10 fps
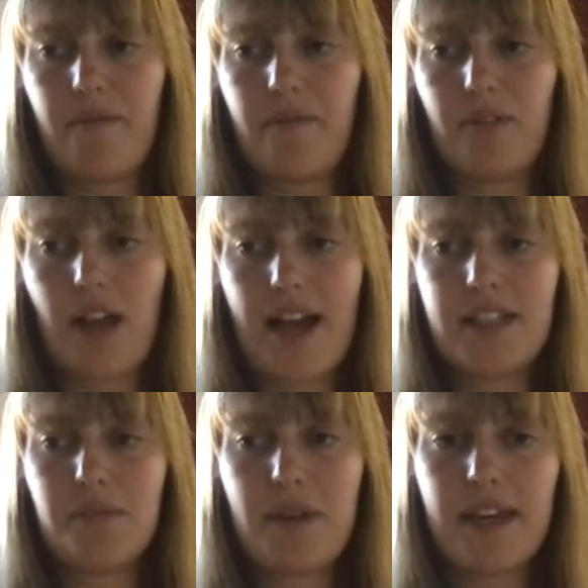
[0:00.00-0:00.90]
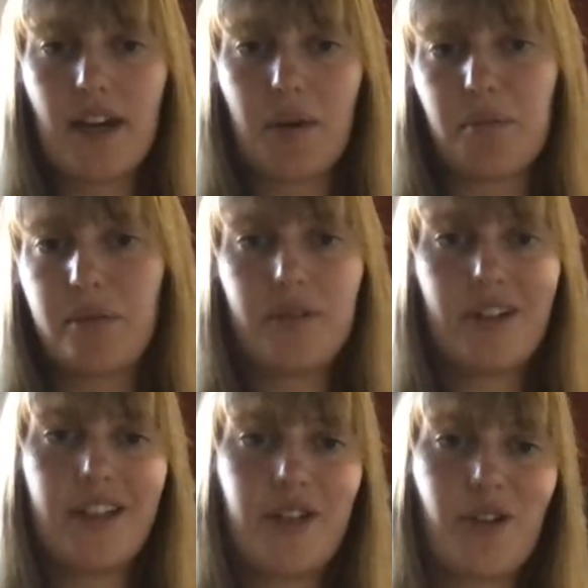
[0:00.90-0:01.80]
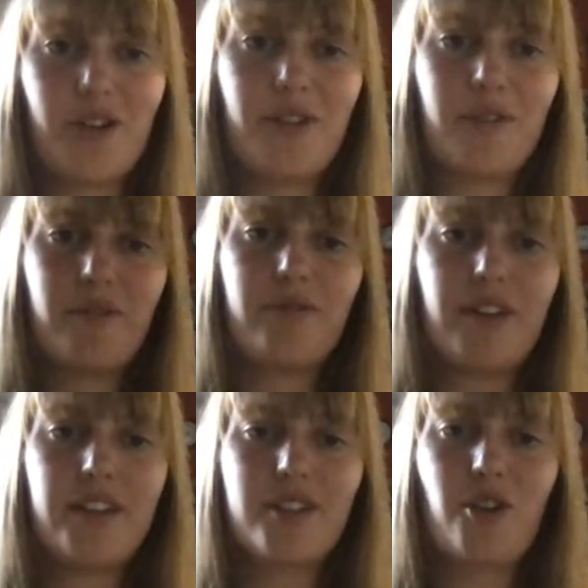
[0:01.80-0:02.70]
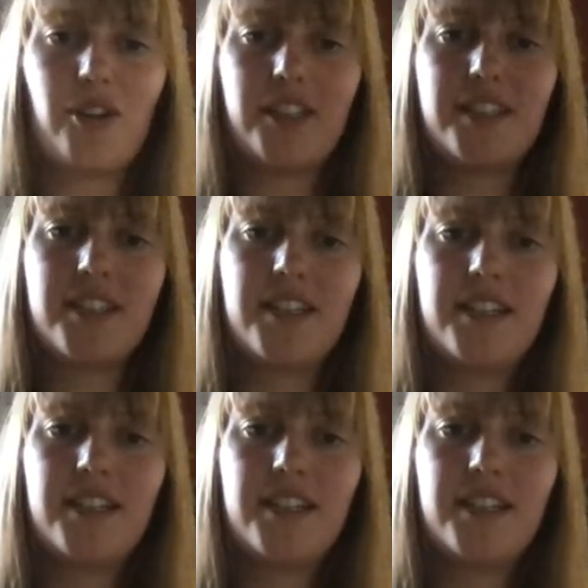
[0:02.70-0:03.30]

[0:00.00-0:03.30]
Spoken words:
land makeup in the north of Scotland